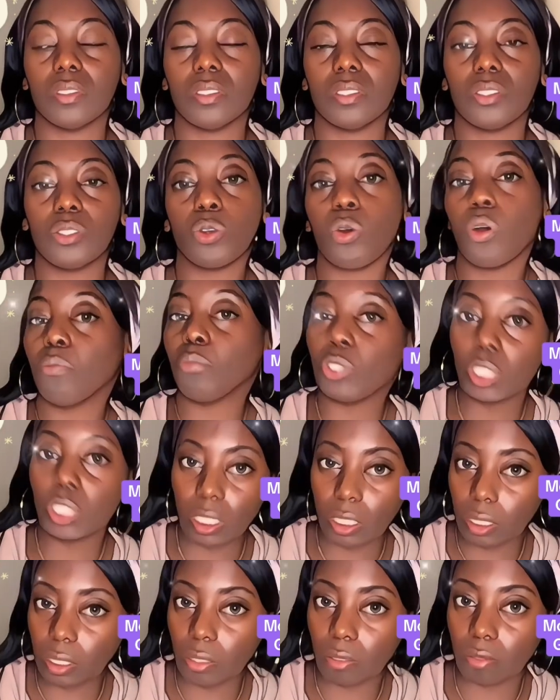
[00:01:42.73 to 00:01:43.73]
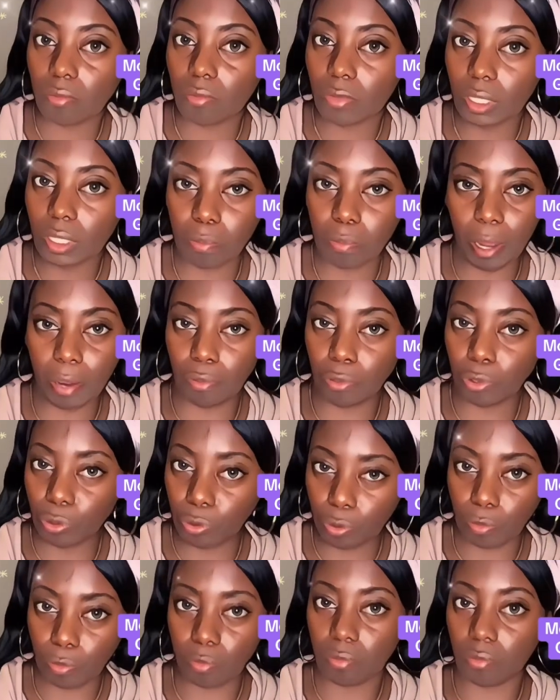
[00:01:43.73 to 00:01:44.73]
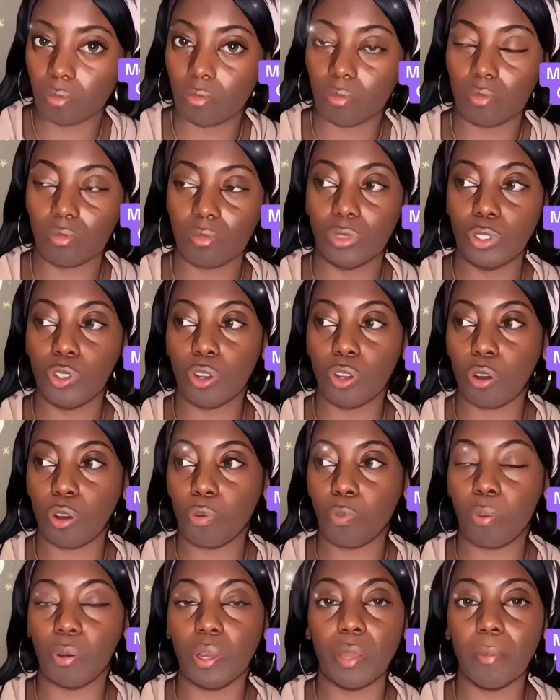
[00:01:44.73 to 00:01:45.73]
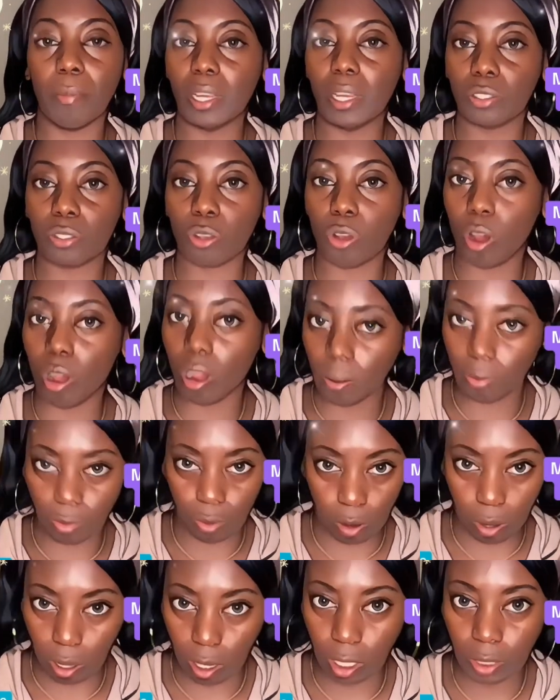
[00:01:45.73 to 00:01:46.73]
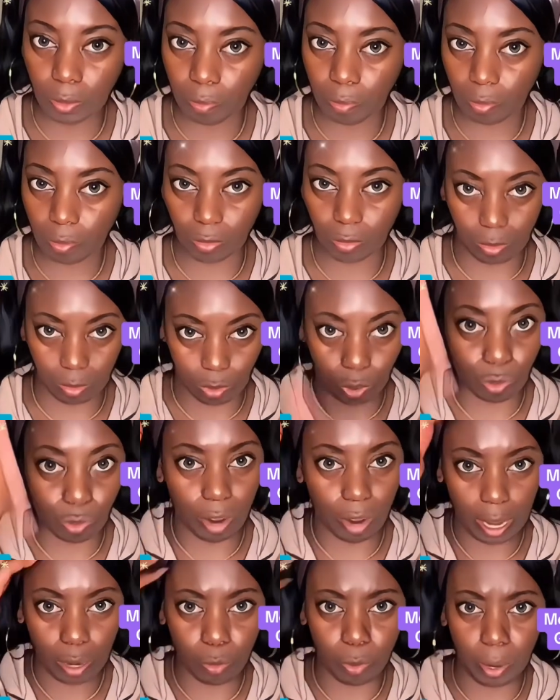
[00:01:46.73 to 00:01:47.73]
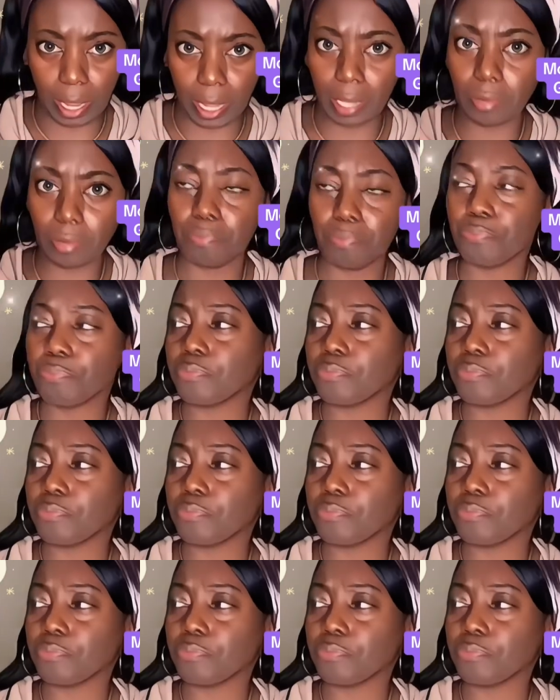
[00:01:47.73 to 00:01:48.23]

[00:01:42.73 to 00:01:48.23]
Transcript: So I'm chilling in my room, you know, putting my scarf on the right way